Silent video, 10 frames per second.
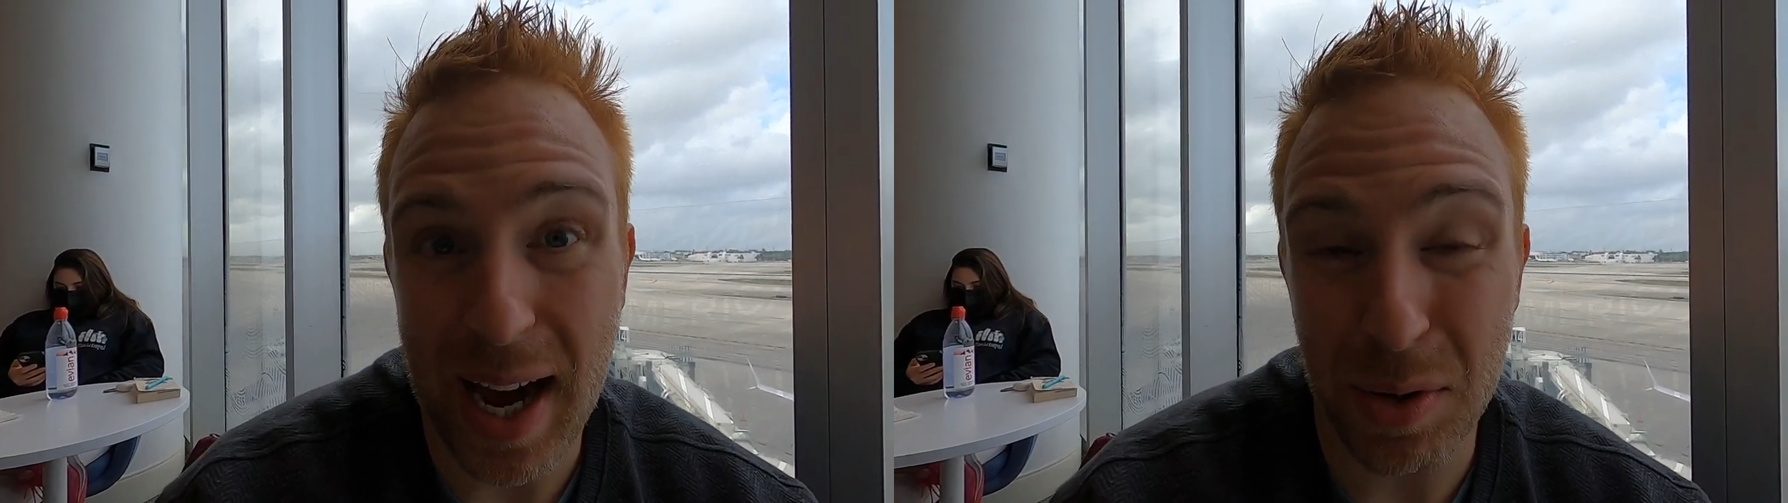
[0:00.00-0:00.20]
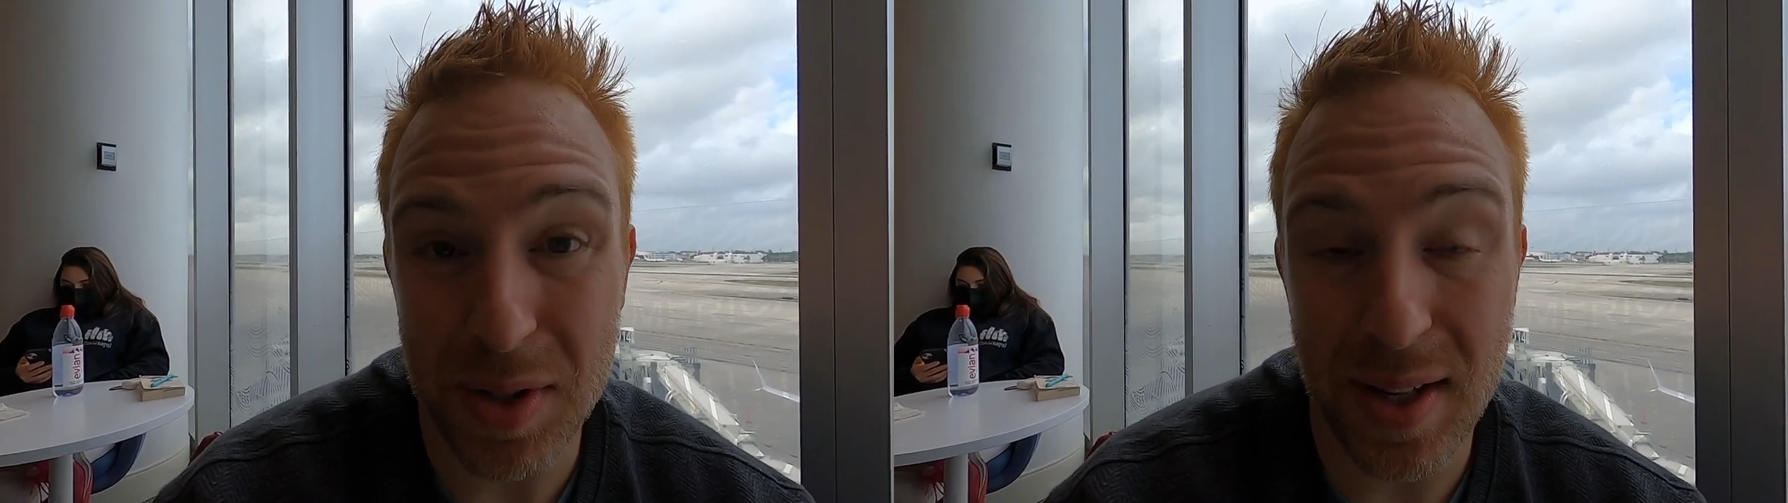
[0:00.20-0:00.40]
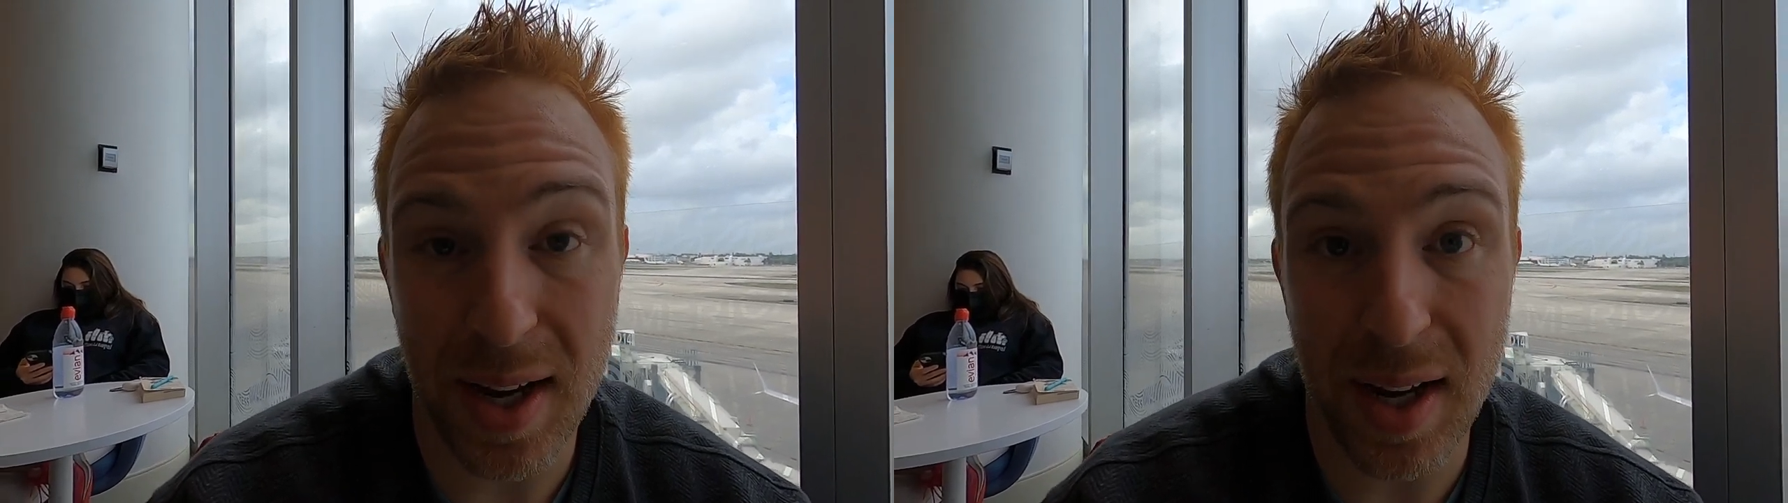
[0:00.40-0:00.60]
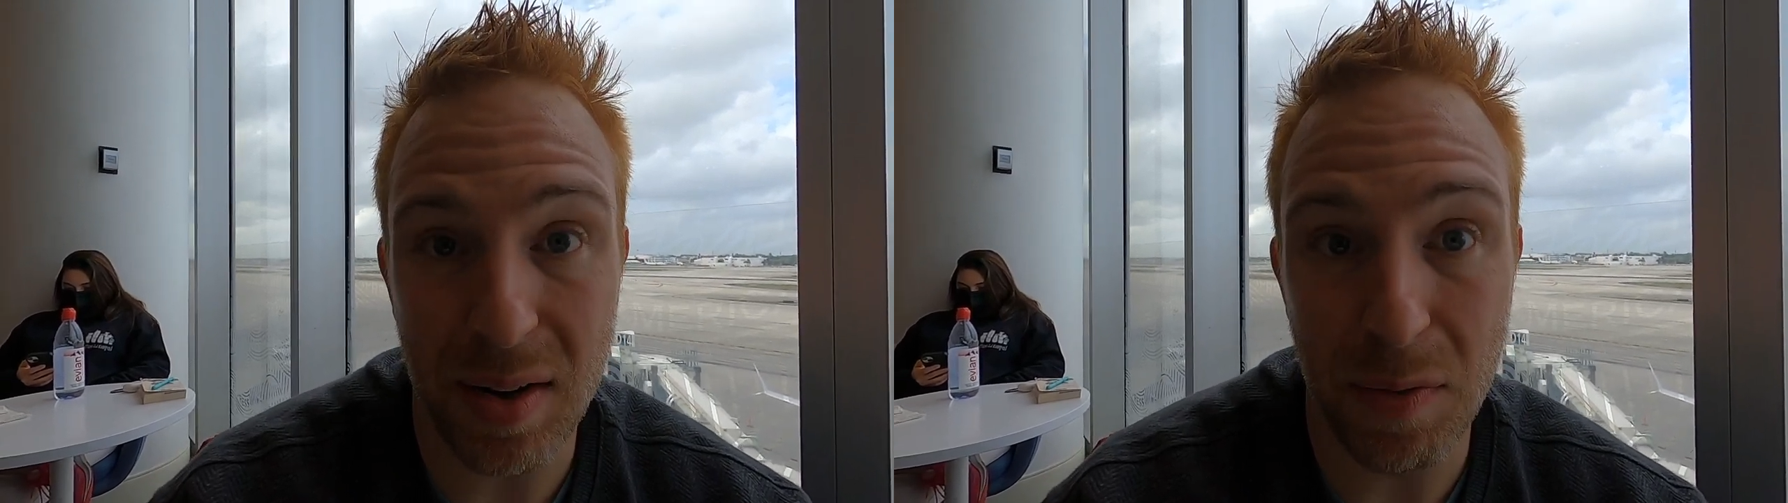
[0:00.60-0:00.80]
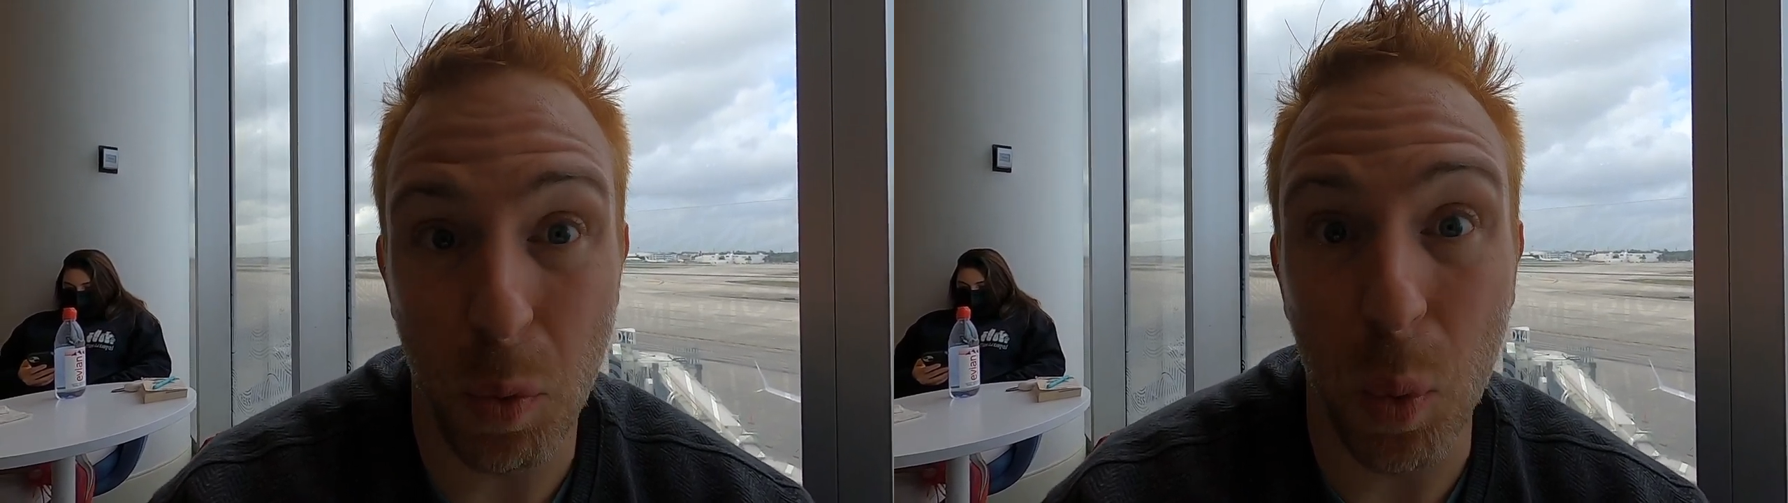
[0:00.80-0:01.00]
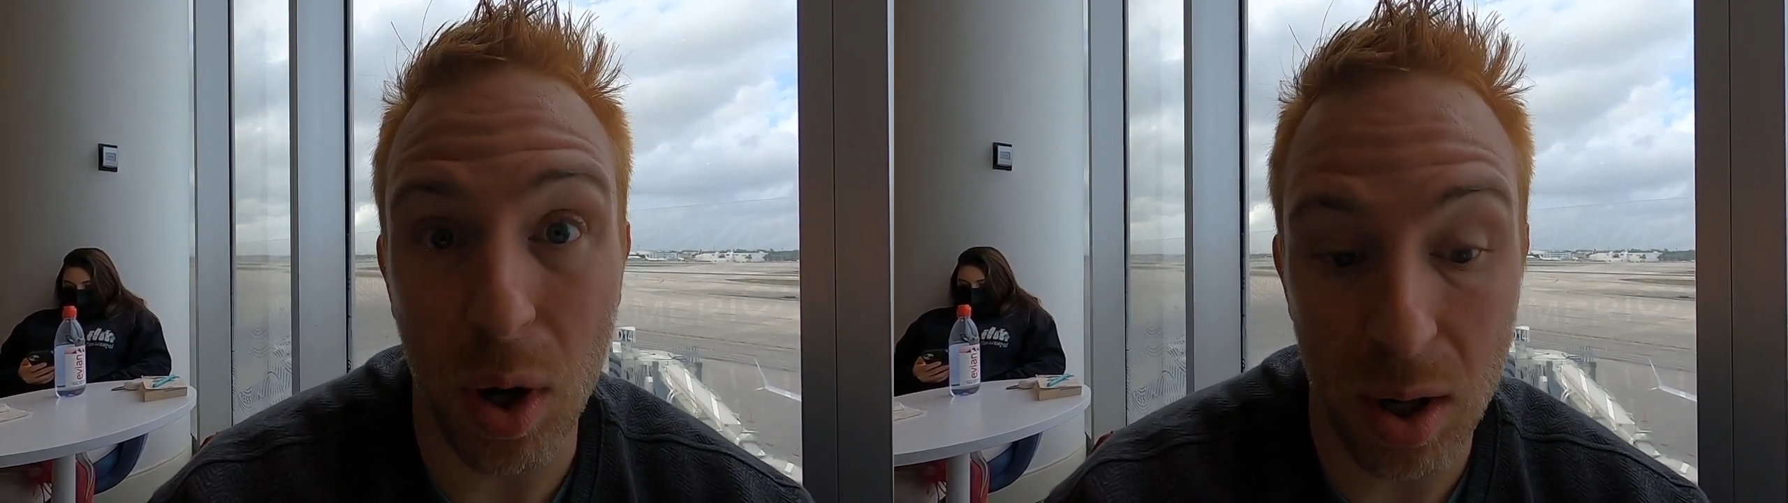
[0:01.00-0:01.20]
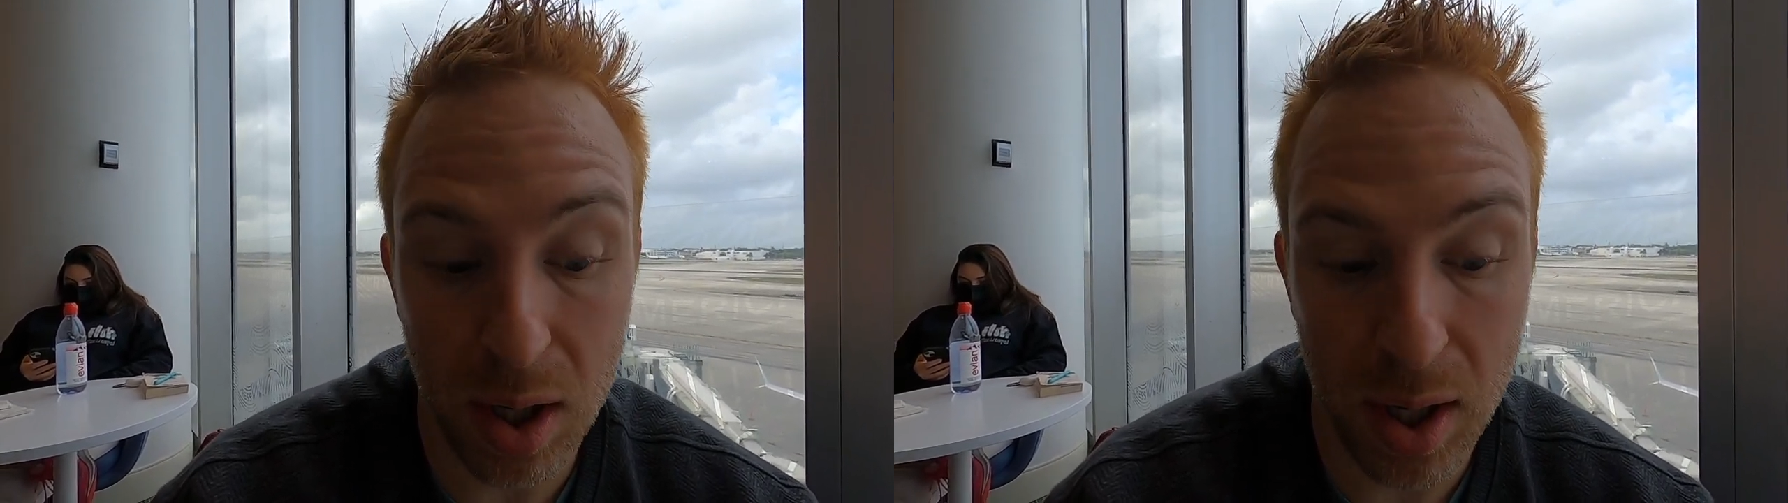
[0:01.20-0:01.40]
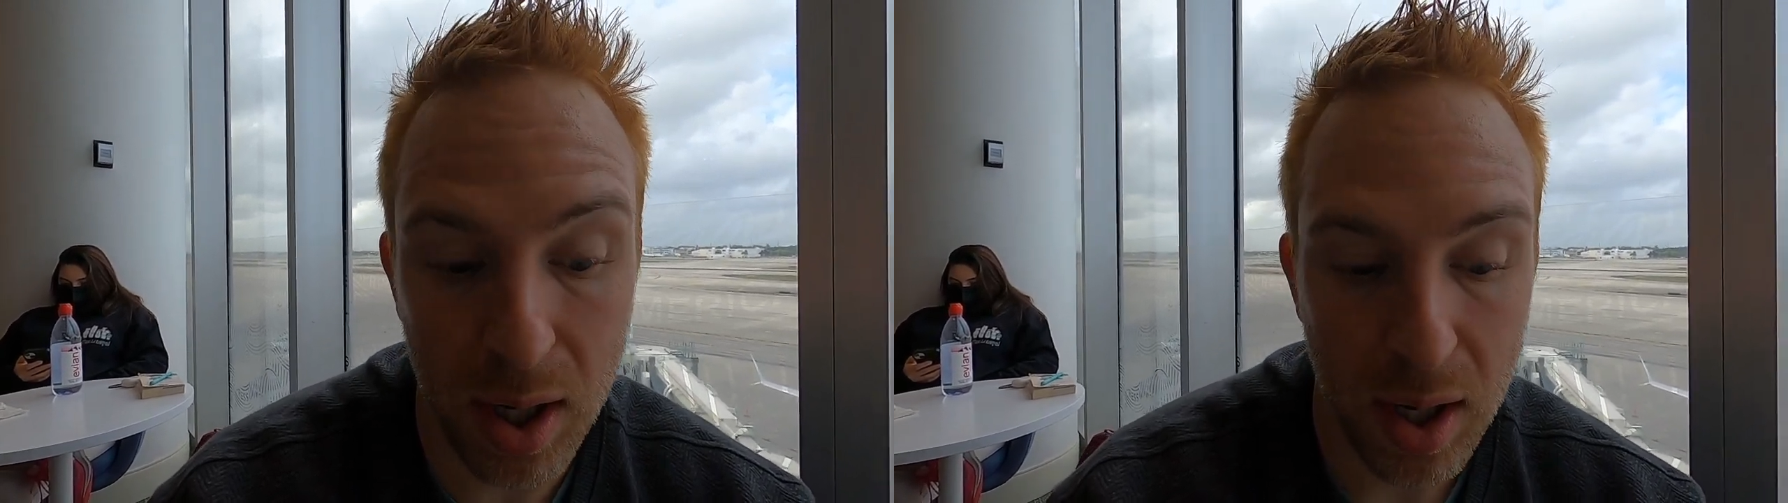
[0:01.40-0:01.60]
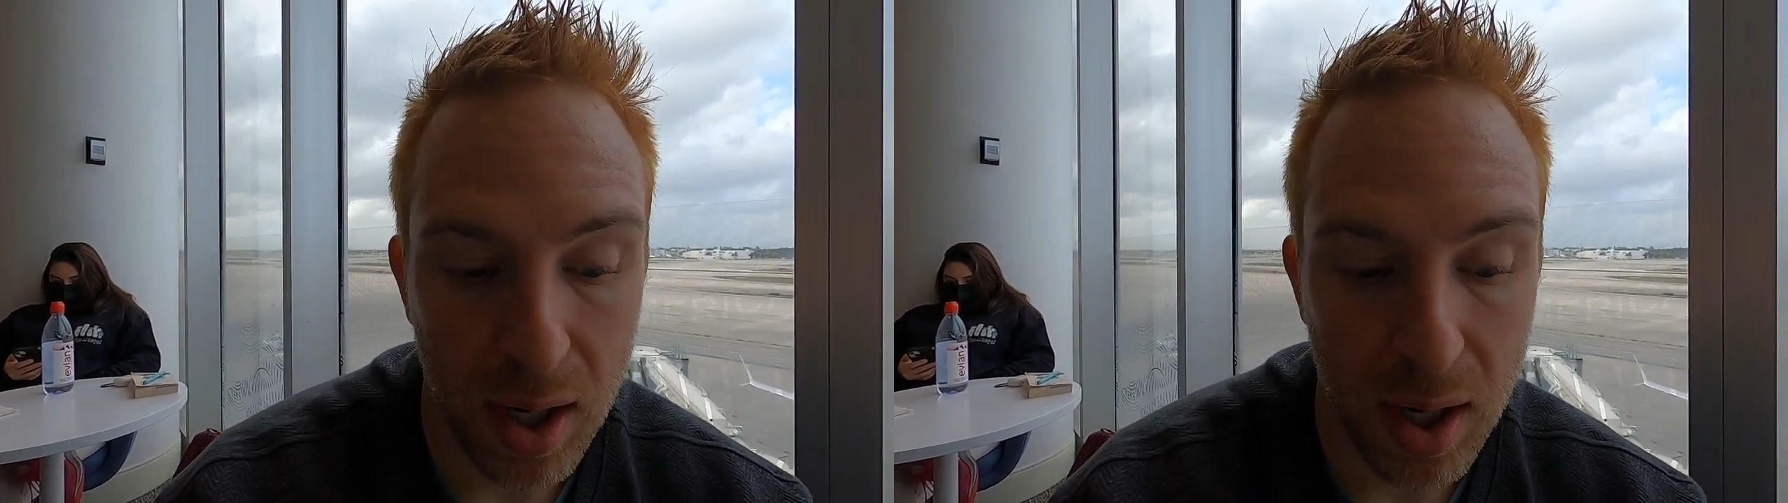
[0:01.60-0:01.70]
outside of work,